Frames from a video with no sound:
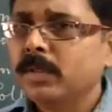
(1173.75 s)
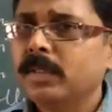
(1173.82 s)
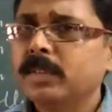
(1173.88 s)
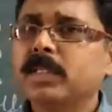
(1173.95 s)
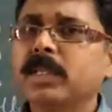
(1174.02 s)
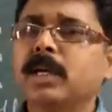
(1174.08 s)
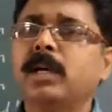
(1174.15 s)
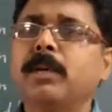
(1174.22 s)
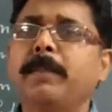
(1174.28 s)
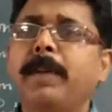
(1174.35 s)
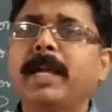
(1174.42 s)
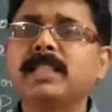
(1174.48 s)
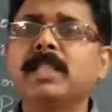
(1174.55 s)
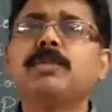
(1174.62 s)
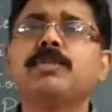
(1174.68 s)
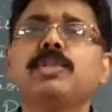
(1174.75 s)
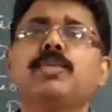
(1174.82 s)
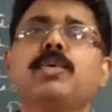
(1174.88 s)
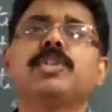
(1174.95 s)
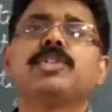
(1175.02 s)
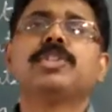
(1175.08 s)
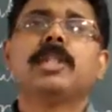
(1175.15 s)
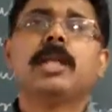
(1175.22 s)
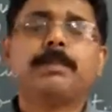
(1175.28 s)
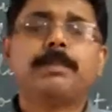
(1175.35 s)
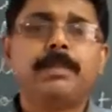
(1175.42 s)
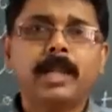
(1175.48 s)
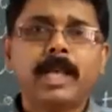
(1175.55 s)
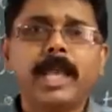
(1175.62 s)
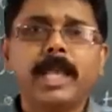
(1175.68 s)
the method which was
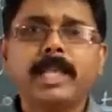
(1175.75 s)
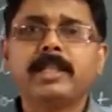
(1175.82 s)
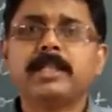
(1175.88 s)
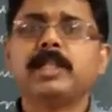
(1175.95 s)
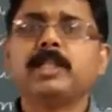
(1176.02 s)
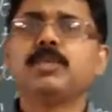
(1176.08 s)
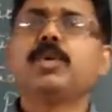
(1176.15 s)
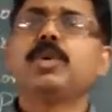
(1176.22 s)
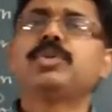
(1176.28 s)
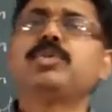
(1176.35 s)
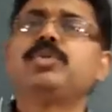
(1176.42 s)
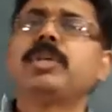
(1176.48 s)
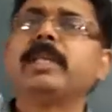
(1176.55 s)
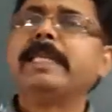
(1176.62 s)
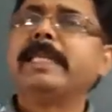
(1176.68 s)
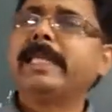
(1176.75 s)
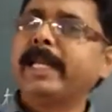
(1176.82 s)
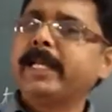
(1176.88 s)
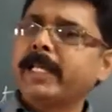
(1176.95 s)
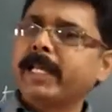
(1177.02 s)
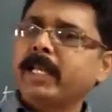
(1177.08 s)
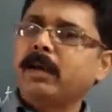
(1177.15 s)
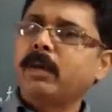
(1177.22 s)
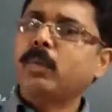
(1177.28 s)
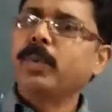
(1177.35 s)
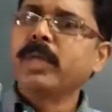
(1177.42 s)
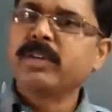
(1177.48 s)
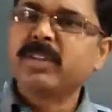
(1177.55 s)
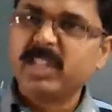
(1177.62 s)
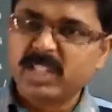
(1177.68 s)
applied, it was to create an
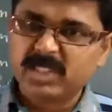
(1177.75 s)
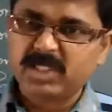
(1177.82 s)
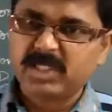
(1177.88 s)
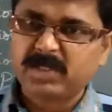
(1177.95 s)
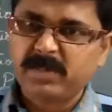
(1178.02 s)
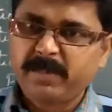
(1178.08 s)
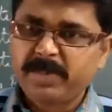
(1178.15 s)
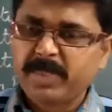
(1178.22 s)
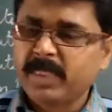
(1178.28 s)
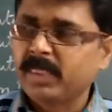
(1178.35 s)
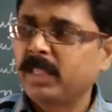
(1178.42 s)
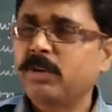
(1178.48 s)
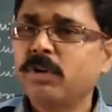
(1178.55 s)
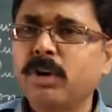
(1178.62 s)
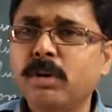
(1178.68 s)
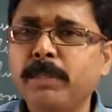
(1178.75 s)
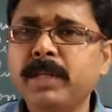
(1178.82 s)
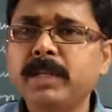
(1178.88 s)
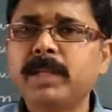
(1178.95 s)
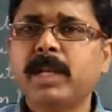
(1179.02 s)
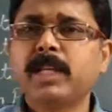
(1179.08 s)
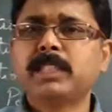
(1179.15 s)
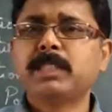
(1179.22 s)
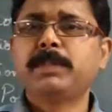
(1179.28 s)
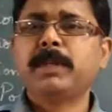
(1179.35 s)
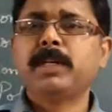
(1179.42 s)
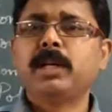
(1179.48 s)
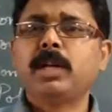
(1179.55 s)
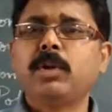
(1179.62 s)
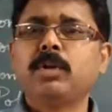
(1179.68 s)
awareness. The government has
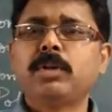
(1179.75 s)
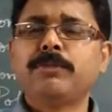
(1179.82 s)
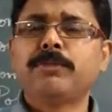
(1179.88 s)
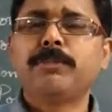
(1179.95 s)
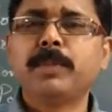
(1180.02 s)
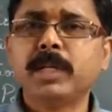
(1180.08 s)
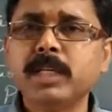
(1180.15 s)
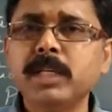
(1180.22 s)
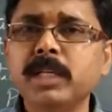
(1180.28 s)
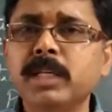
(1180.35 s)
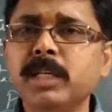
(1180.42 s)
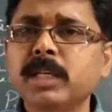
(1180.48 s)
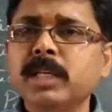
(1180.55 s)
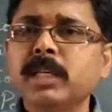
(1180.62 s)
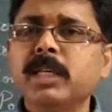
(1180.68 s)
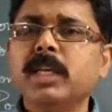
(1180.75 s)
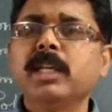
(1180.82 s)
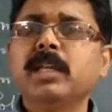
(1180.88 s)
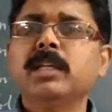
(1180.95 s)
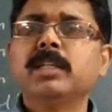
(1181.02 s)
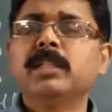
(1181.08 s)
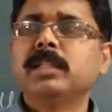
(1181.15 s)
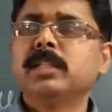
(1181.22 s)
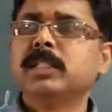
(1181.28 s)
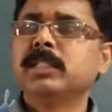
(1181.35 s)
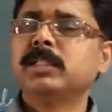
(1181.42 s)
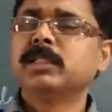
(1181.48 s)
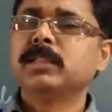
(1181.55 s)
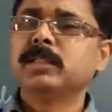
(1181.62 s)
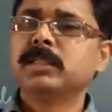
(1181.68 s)
spent a lot of money
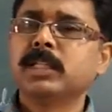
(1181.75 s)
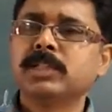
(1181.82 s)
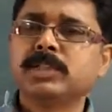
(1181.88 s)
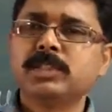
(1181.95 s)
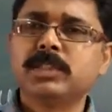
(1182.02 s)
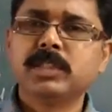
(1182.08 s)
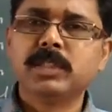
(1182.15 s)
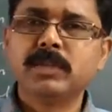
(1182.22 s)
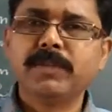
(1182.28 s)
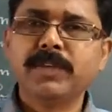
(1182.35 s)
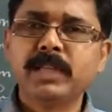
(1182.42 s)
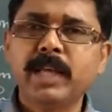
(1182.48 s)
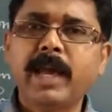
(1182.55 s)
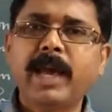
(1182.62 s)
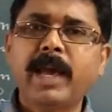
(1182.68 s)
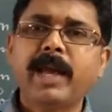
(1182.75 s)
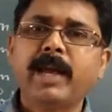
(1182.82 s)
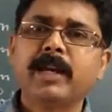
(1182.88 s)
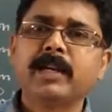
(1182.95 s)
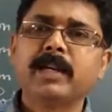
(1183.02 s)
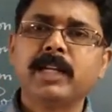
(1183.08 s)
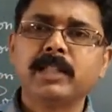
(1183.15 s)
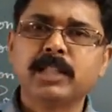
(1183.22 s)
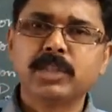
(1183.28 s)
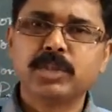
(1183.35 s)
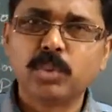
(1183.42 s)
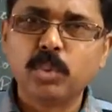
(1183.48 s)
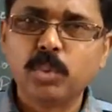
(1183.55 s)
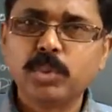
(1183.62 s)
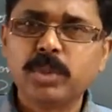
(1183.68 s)
in just giving ad and the
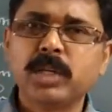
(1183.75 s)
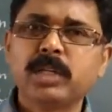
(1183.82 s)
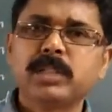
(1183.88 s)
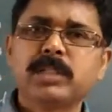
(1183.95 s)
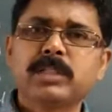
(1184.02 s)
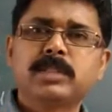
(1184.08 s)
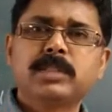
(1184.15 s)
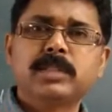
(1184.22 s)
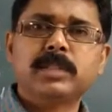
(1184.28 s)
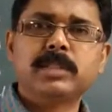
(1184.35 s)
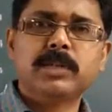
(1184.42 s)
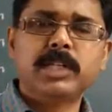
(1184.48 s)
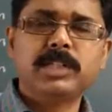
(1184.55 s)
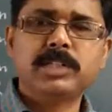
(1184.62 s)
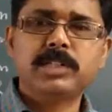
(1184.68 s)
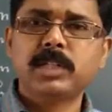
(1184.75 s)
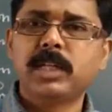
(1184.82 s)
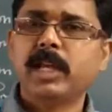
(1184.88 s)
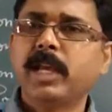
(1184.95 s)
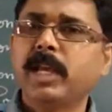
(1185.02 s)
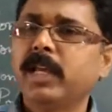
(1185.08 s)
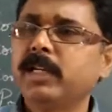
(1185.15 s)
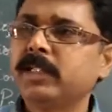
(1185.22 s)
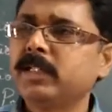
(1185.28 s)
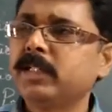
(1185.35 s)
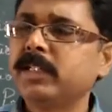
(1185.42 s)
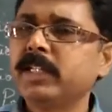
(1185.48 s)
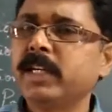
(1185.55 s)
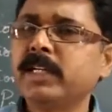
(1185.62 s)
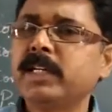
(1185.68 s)
slogans, right, and
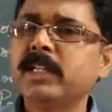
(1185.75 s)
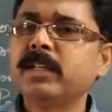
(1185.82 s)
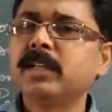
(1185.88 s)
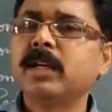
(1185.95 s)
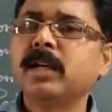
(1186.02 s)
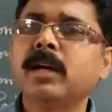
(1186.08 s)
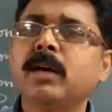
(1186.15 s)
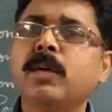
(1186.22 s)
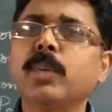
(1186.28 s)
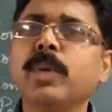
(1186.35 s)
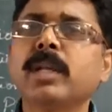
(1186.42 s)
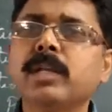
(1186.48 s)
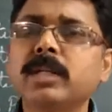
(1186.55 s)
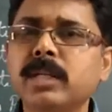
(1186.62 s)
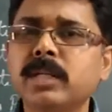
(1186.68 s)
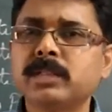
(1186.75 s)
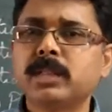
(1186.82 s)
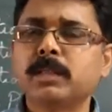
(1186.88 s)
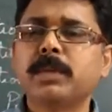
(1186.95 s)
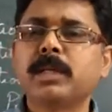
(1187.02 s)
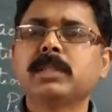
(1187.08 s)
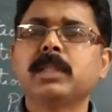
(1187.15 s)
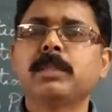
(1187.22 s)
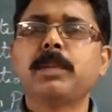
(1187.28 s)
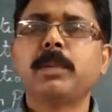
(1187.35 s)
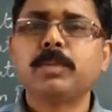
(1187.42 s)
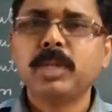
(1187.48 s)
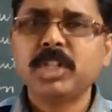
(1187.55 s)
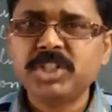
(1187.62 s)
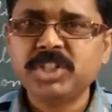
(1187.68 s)
creating awareness among the
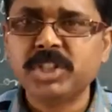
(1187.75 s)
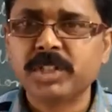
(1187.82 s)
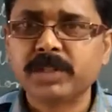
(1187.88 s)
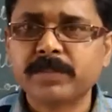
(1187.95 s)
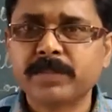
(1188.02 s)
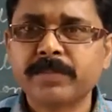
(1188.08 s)
population.